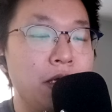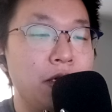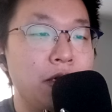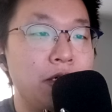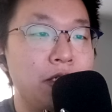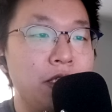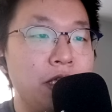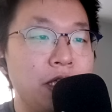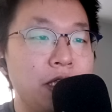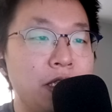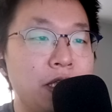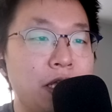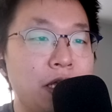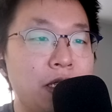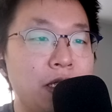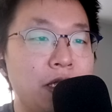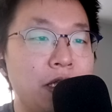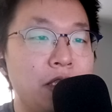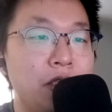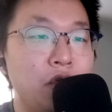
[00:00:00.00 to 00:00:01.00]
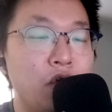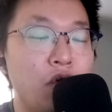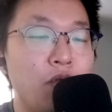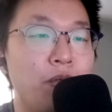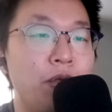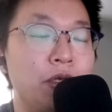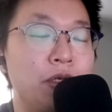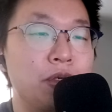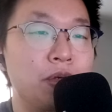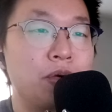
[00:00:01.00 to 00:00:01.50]
they're saying that it's
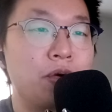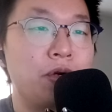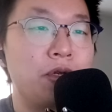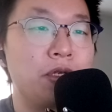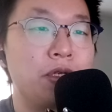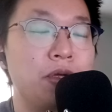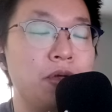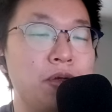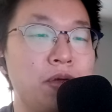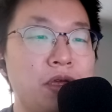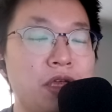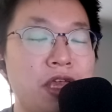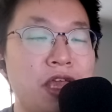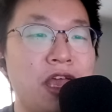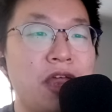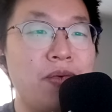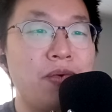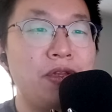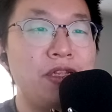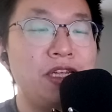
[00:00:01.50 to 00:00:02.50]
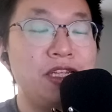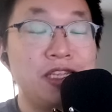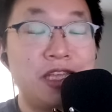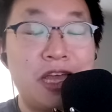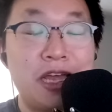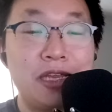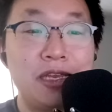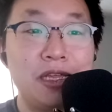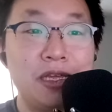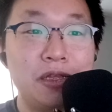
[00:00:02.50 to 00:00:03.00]
open source, so you can't really
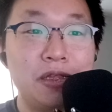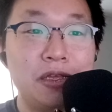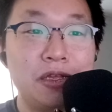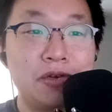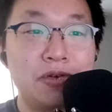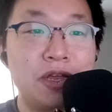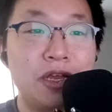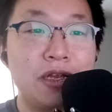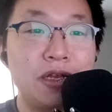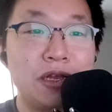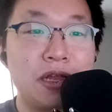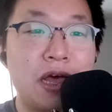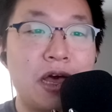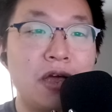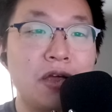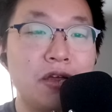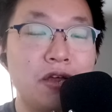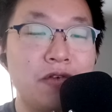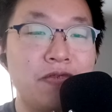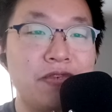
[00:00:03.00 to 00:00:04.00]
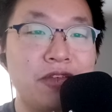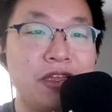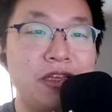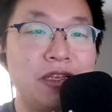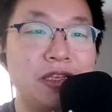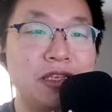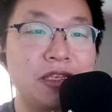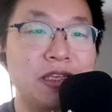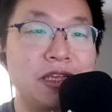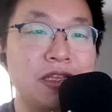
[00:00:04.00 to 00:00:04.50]
technically create a knockoff in
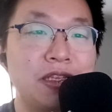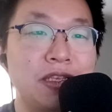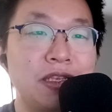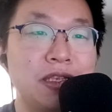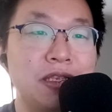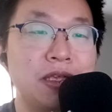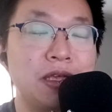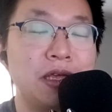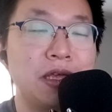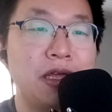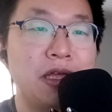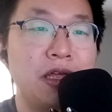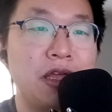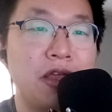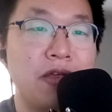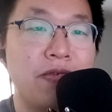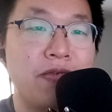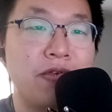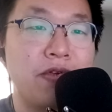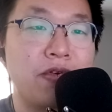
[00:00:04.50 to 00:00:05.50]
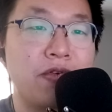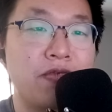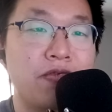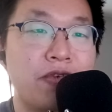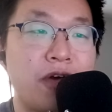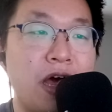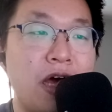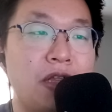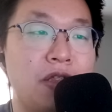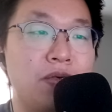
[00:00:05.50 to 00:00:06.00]
a sense if you're
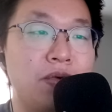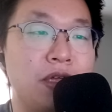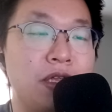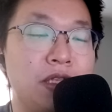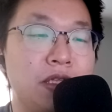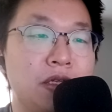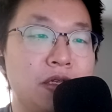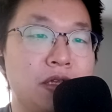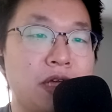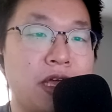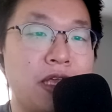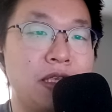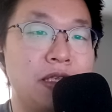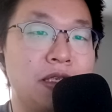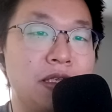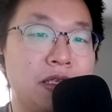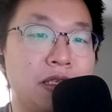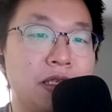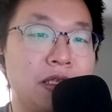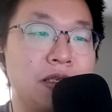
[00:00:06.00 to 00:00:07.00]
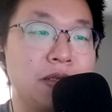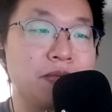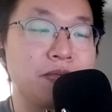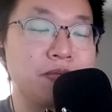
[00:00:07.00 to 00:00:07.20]
following the license.